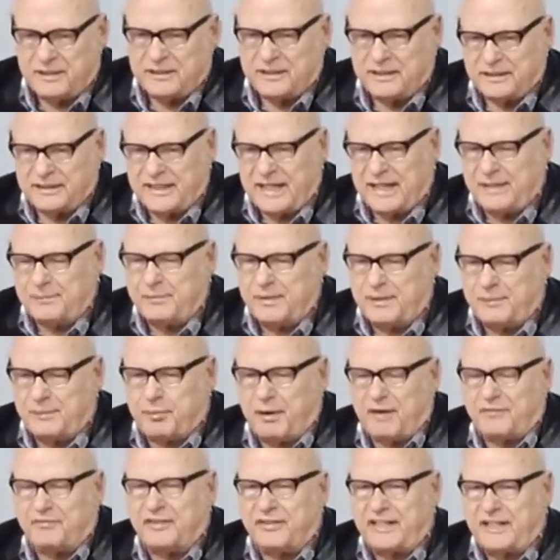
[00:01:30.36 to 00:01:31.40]
gave me
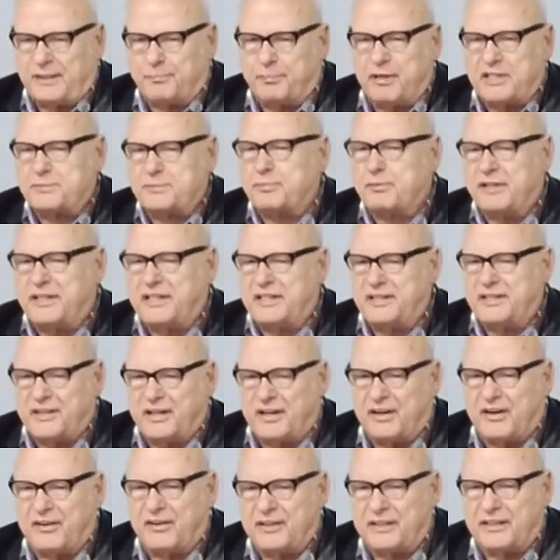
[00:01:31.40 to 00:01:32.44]
prophetic prosperity
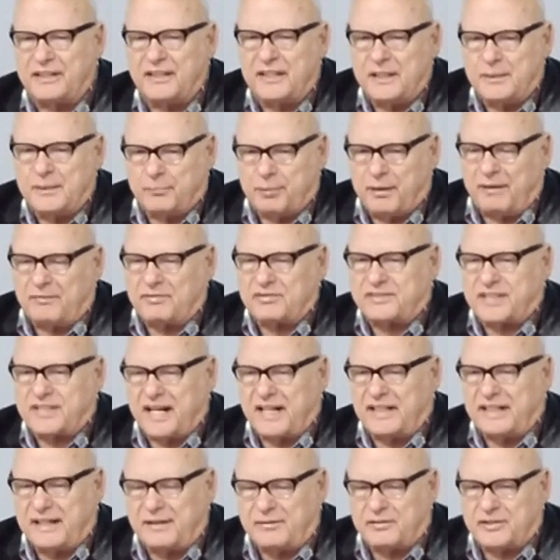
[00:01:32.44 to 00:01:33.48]
there and prophesied
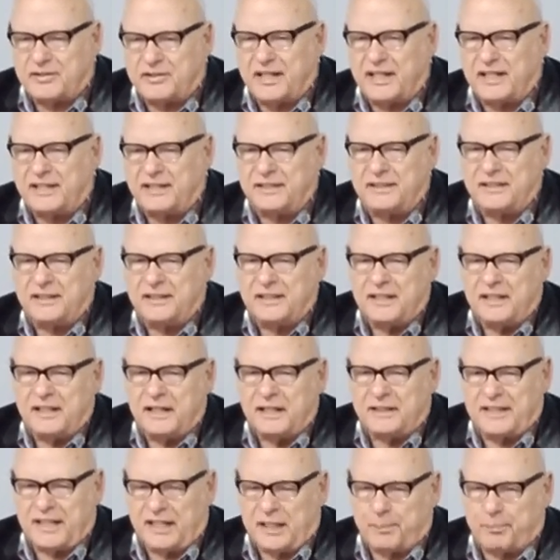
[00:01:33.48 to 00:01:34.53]
everything
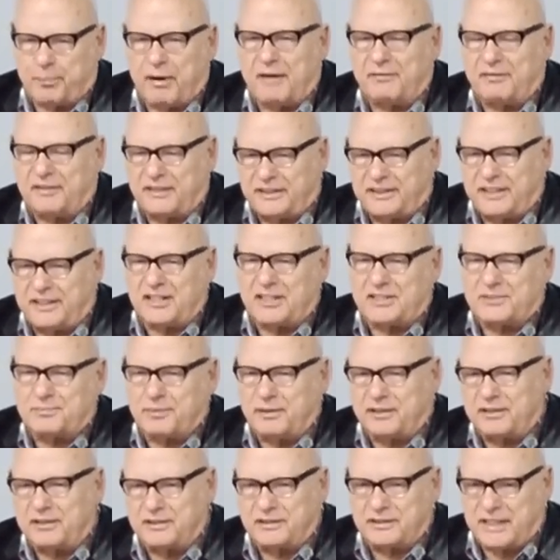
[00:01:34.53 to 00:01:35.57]
that a prophet does,
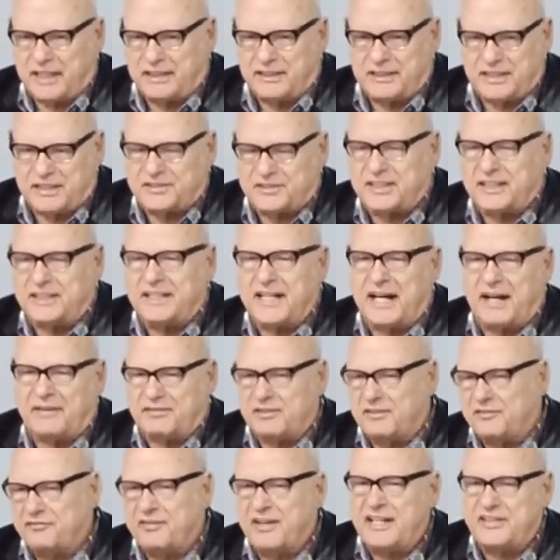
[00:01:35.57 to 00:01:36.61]
but they just didn't have the
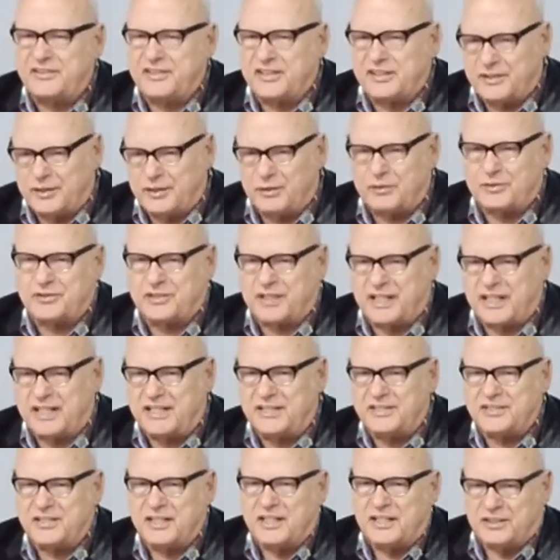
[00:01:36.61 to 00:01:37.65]
faith in those
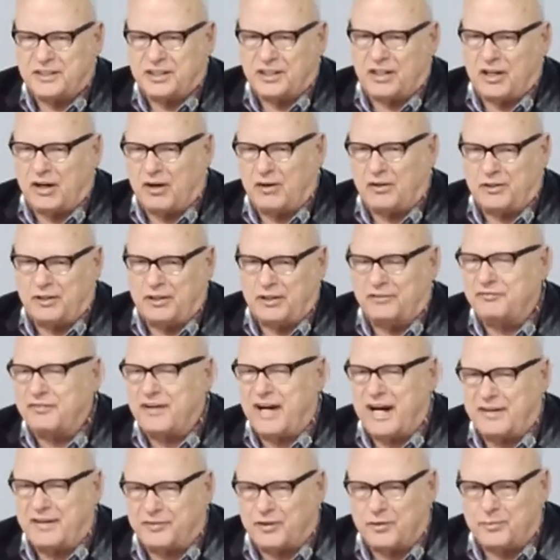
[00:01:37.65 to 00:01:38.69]
days to call you a
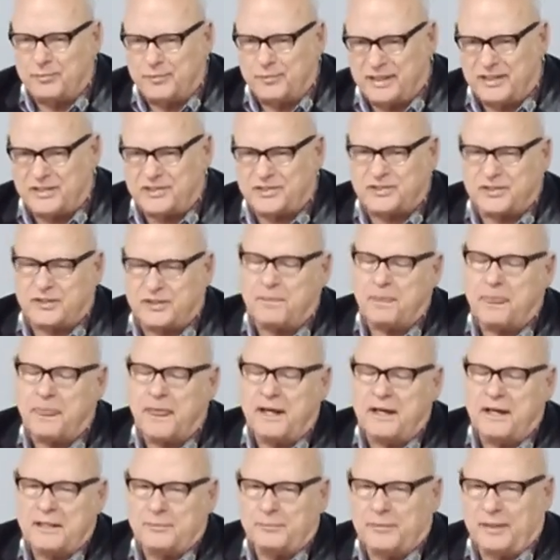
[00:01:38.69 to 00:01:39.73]
fivefold minister.
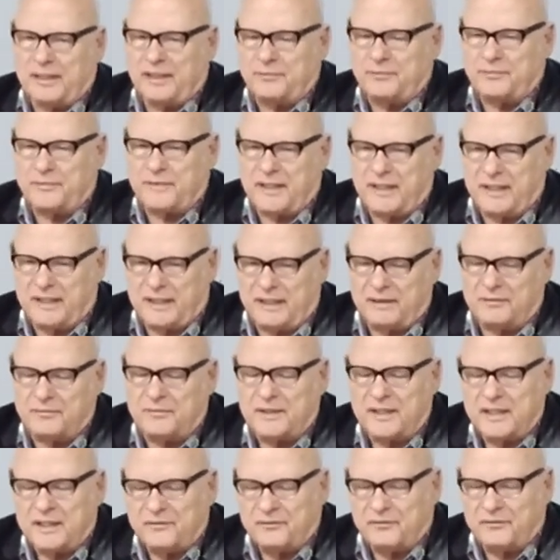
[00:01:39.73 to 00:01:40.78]
But um,
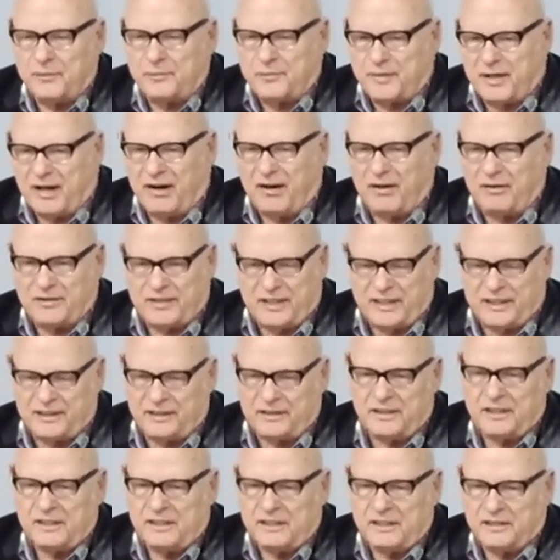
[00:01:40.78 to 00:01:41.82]
from there,
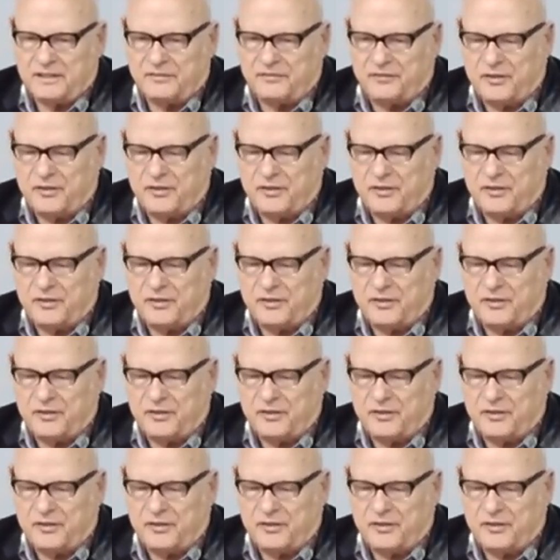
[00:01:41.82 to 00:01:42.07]
then a few